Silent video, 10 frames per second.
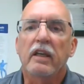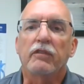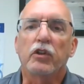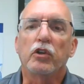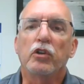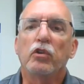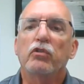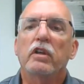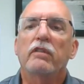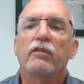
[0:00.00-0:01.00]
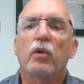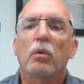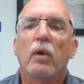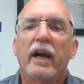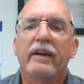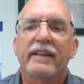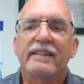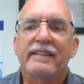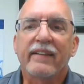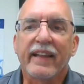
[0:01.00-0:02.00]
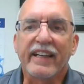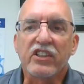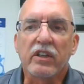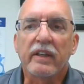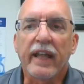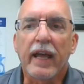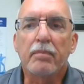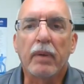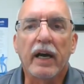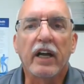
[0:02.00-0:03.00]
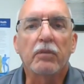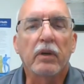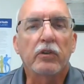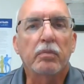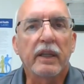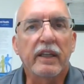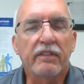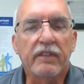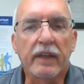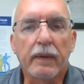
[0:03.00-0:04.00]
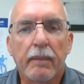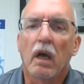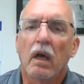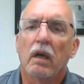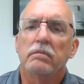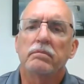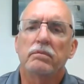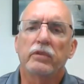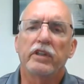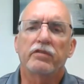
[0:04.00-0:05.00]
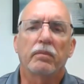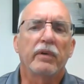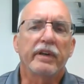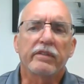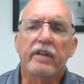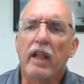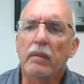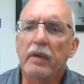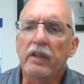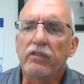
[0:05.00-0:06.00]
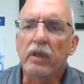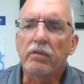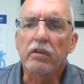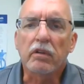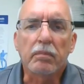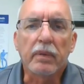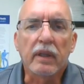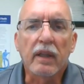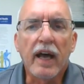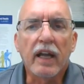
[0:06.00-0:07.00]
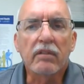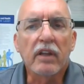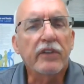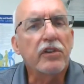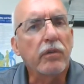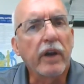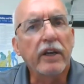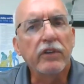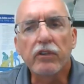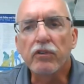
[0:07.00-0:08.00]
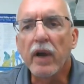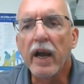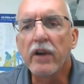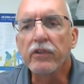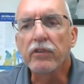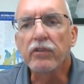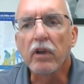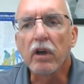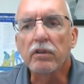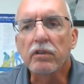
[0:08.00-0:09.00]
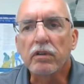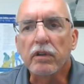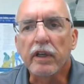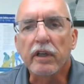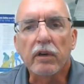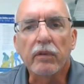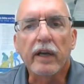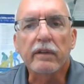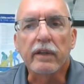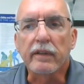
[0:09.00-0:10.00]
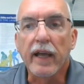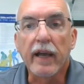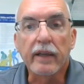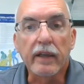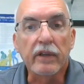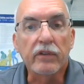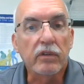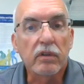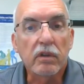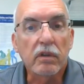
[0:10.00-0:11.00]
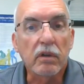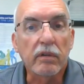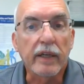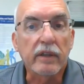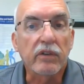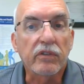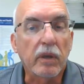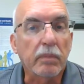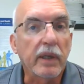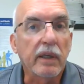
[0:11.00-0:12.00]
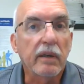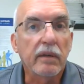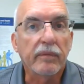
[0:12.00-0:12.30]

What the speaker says: If you're using a 4-wire installation, that bond must be lifted. Rich, from what you're telling me, it seems that there be a lot of electric ranges and dryers installed incorrectly. That is correct, Skippy.